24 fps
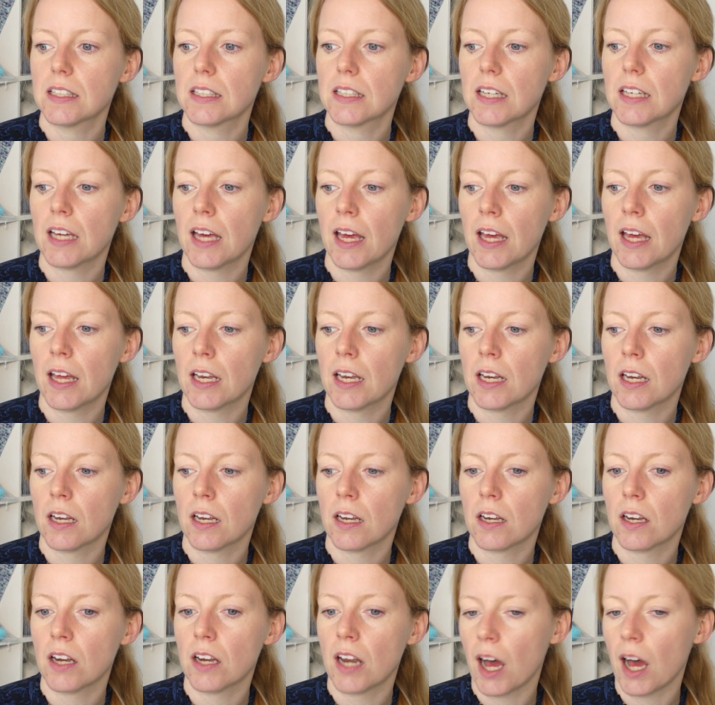And
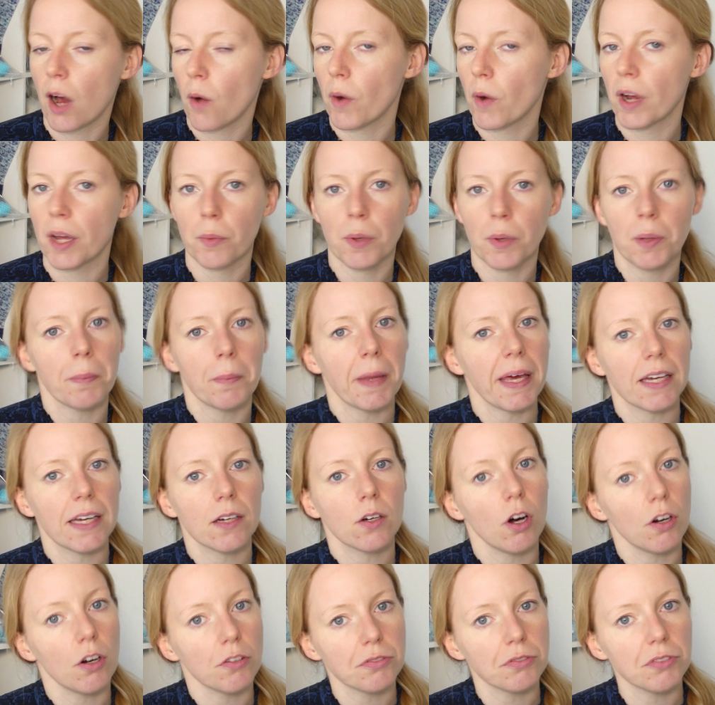now I will make
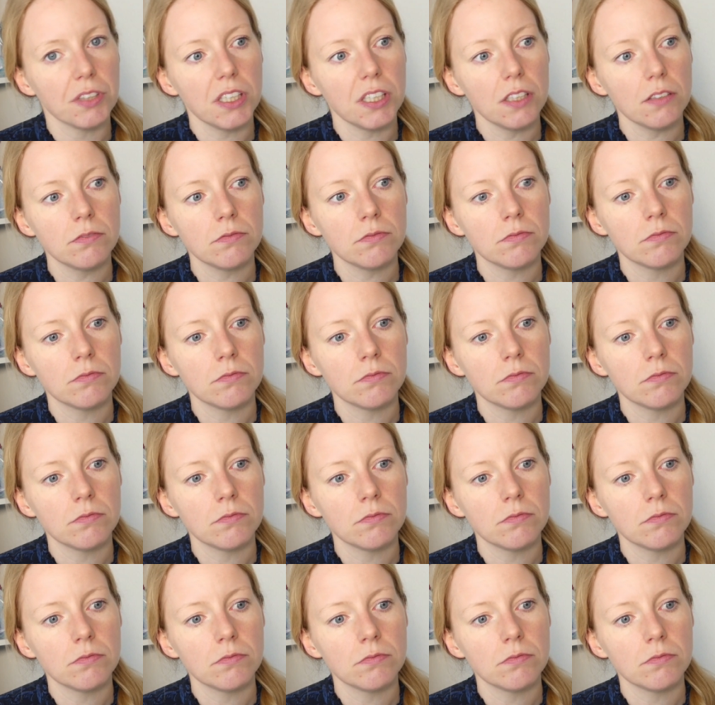coffee.